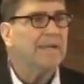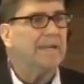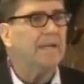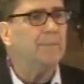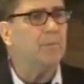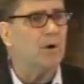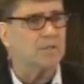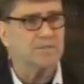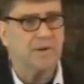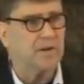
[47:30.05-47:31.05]

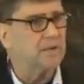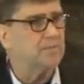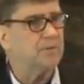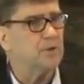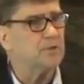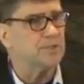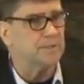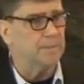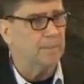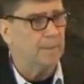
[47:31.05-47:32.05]
Ebooks, very confusing.
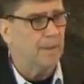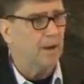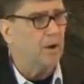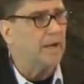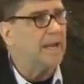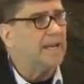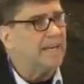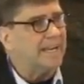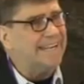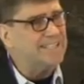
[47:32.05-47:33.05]
Okay,
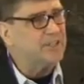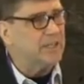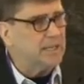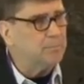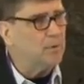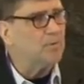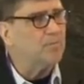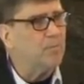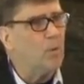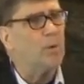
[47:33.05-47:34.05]
each ebook
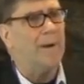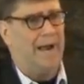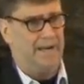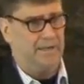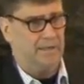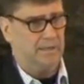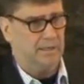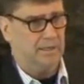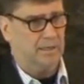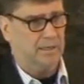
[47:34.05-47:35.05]
format
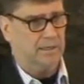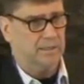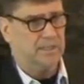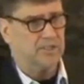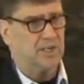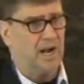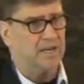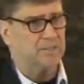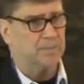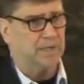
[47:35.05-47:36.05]
needs an
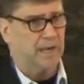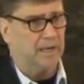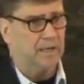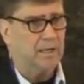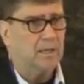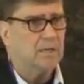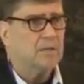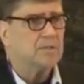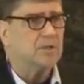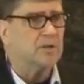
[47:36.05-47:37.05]
I S B N.
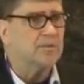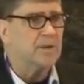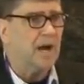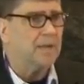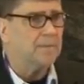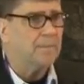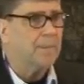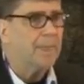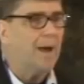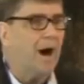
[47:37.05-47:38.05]
So you've got,
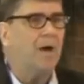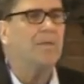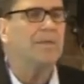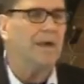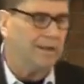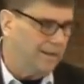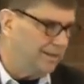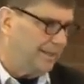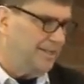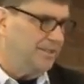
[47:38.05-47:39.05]
other than,
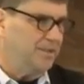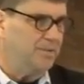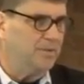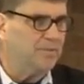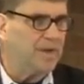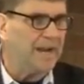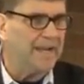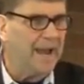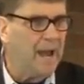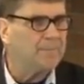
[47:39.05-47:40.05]
okay, you, you've
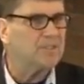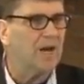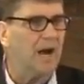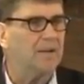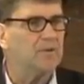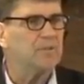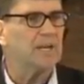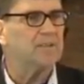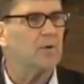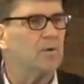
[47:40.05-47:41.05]
got Amazon, who's
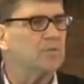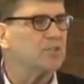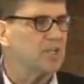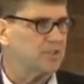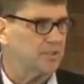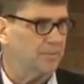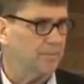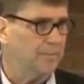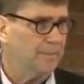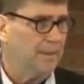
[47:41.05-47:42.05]
got their own system,
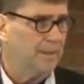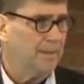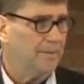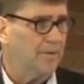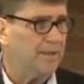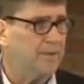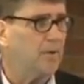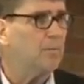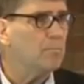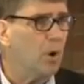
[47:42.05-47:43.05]
right?
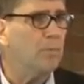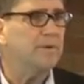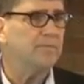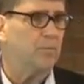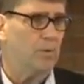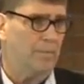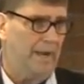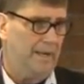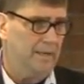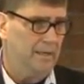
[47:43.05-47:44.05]
They're the Mobi
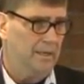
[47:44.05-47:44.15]
format.